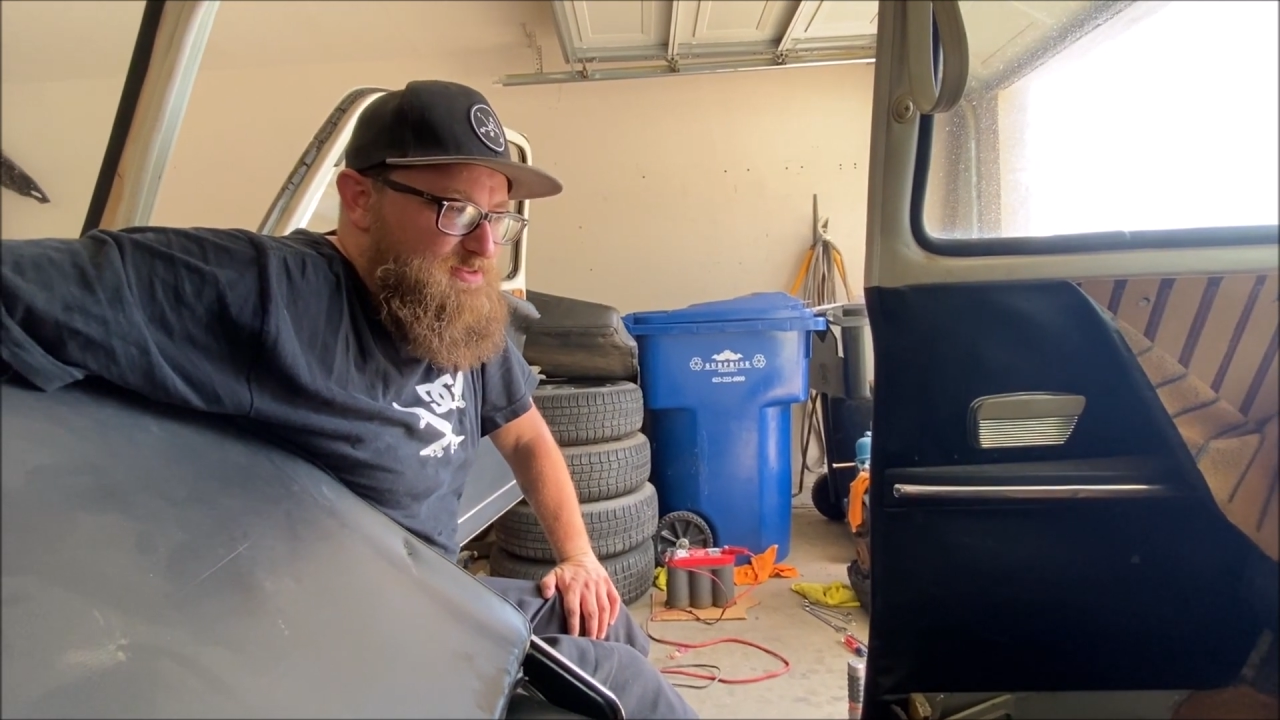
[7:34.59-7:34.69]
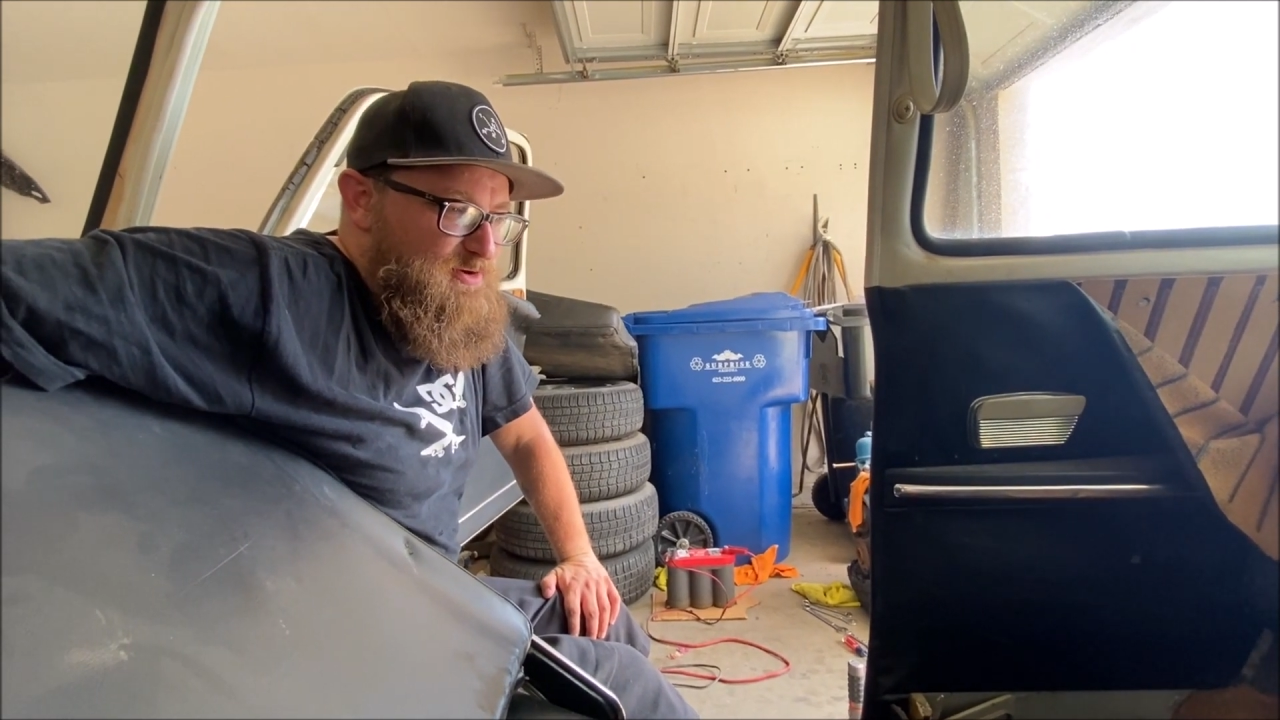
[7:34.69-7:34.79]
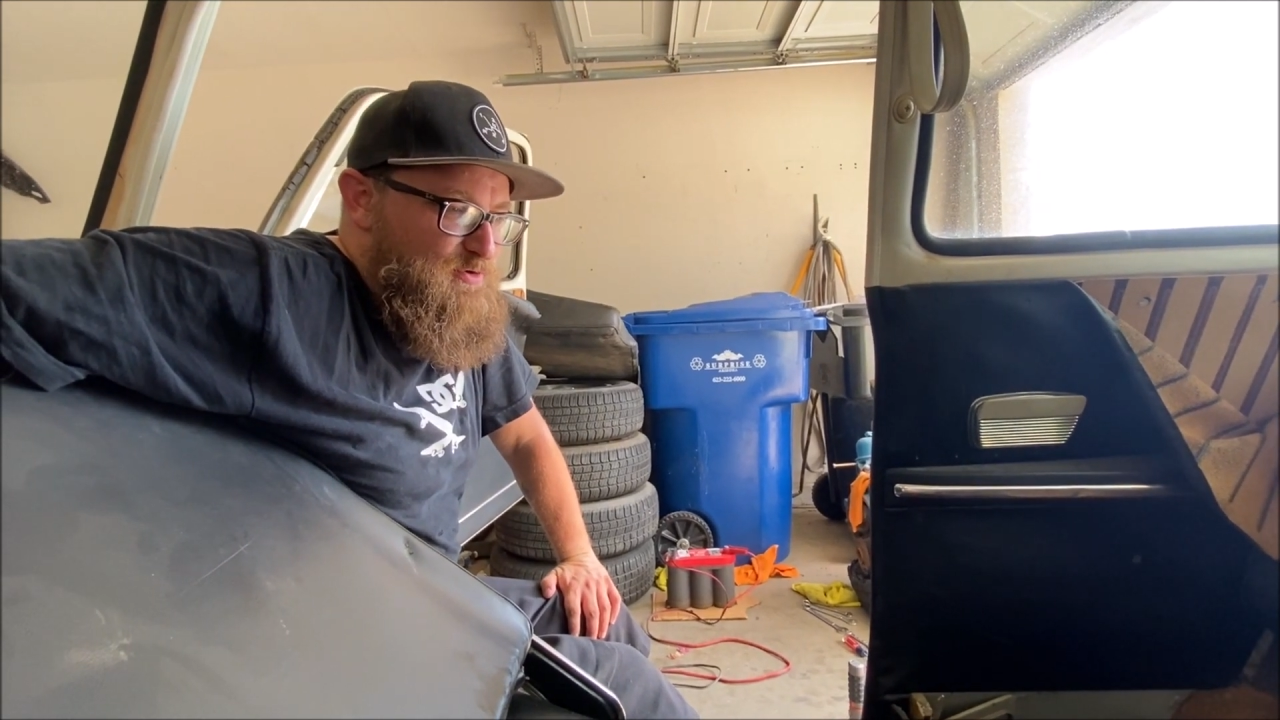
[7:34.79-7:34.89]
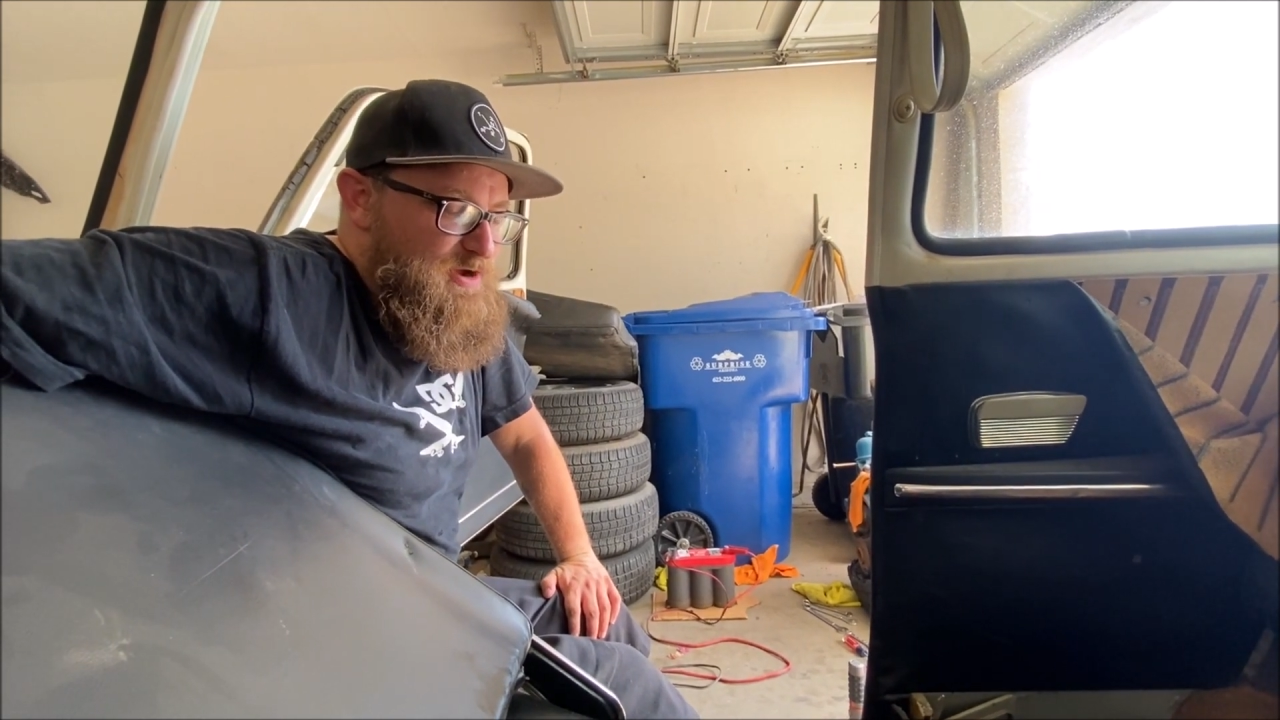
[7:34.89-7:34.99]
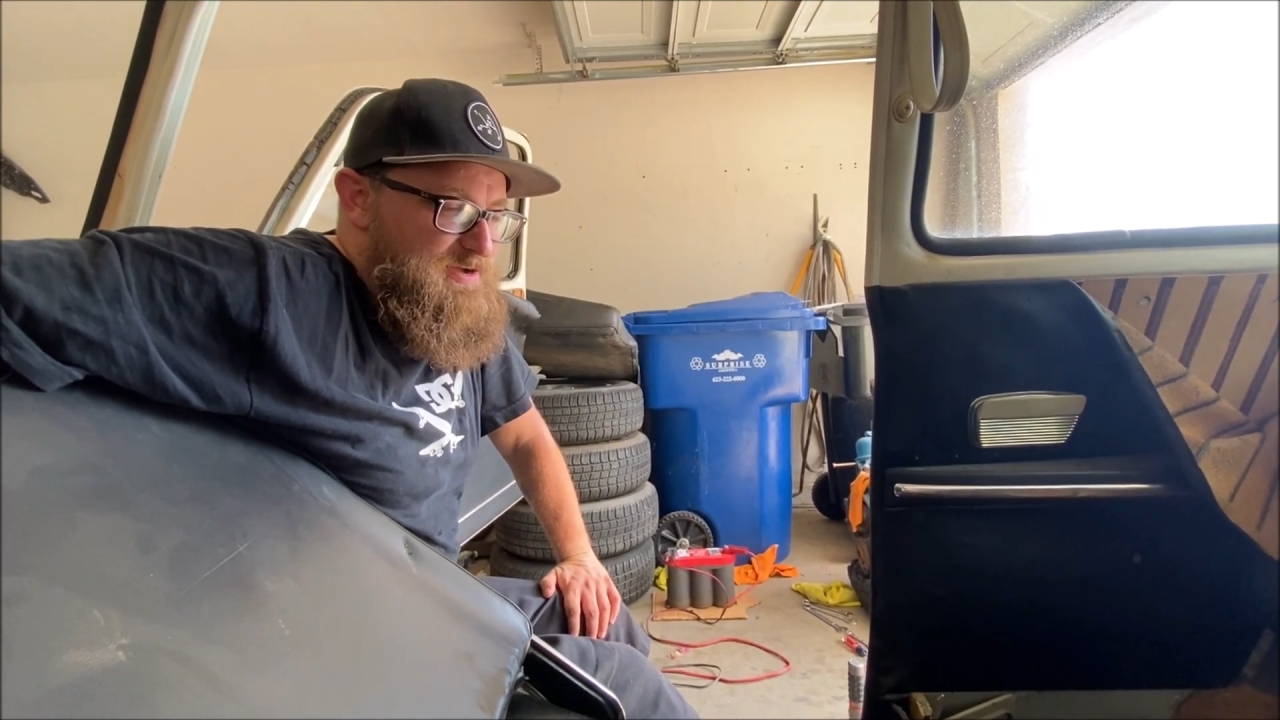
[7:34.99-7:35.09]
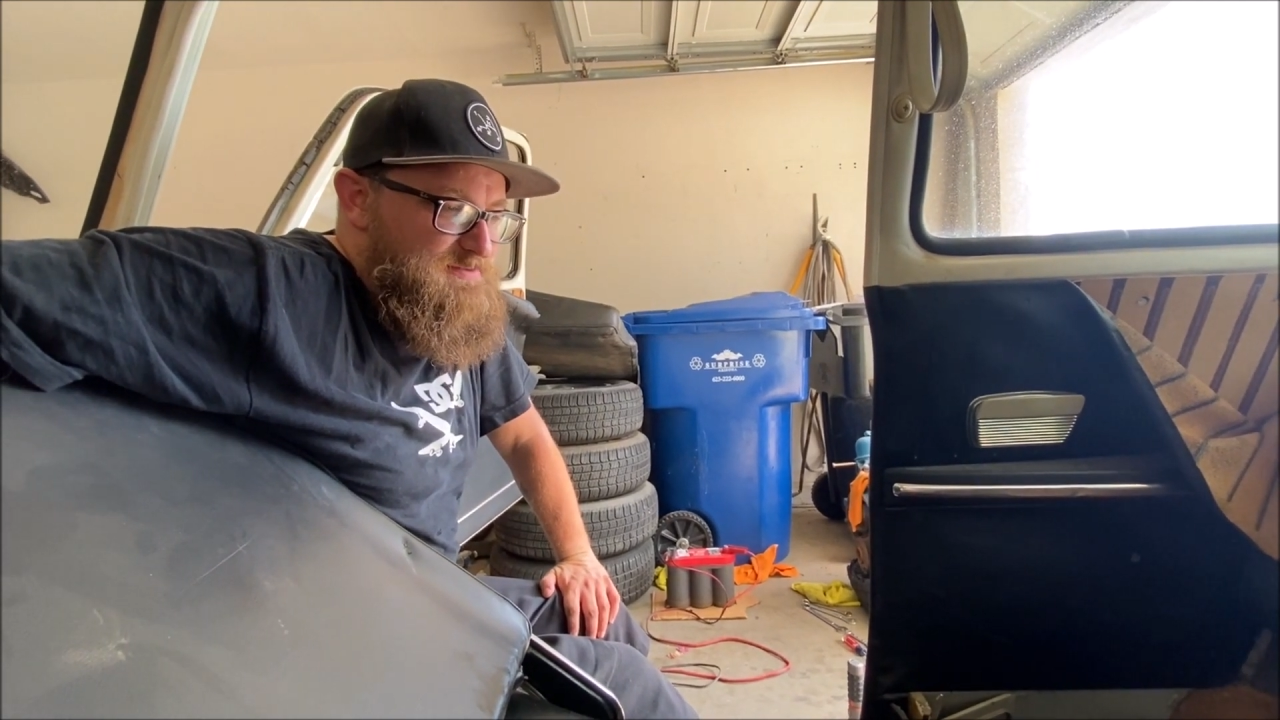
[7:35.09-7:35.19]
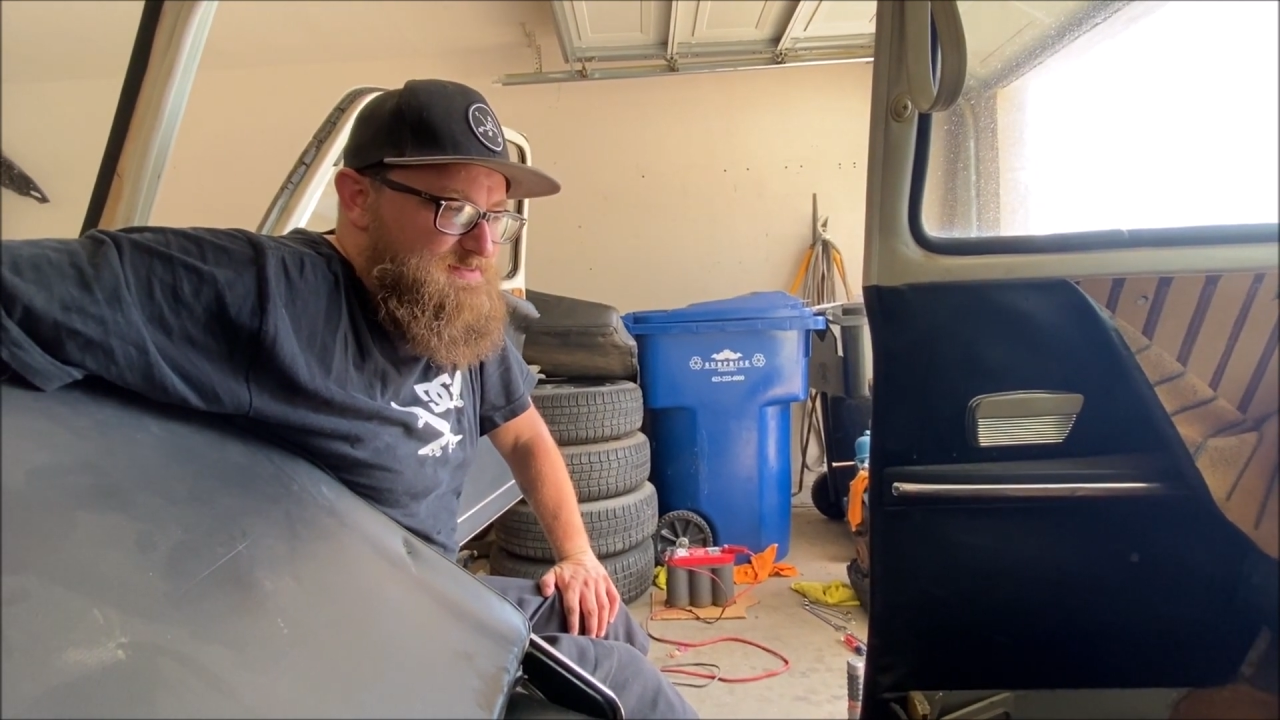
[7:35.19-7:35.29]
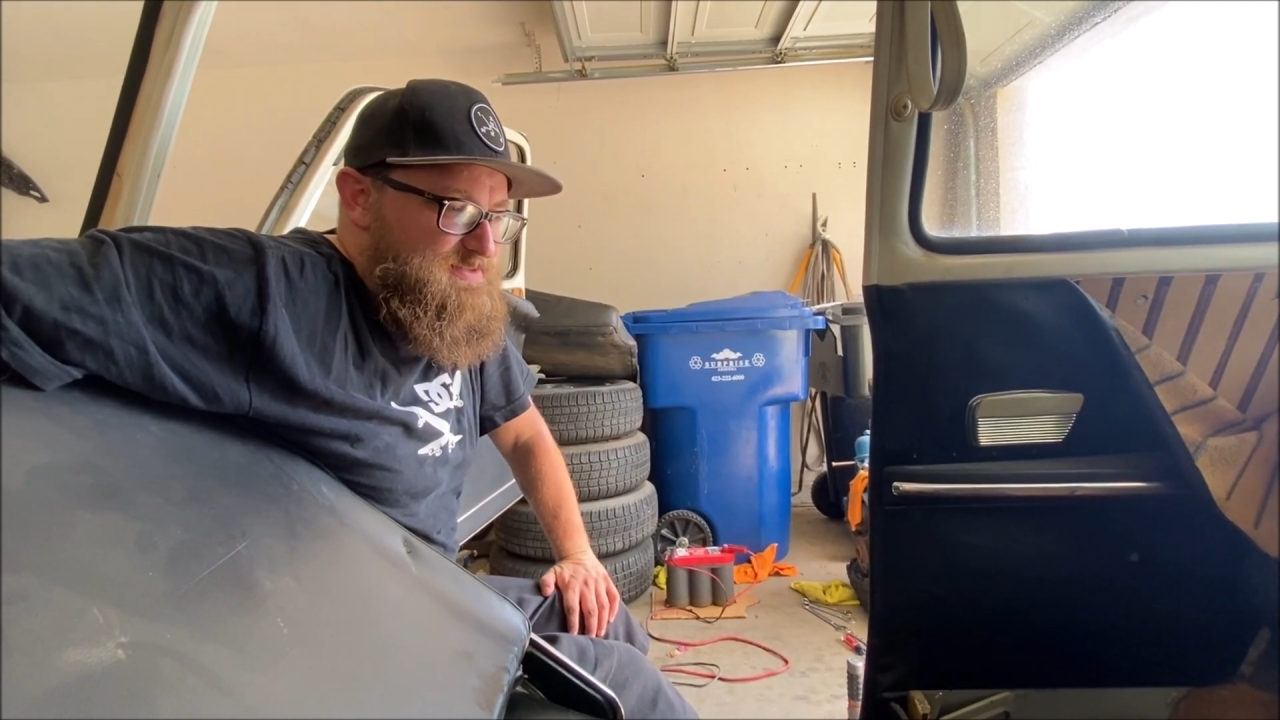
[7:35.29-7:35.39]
their grounds,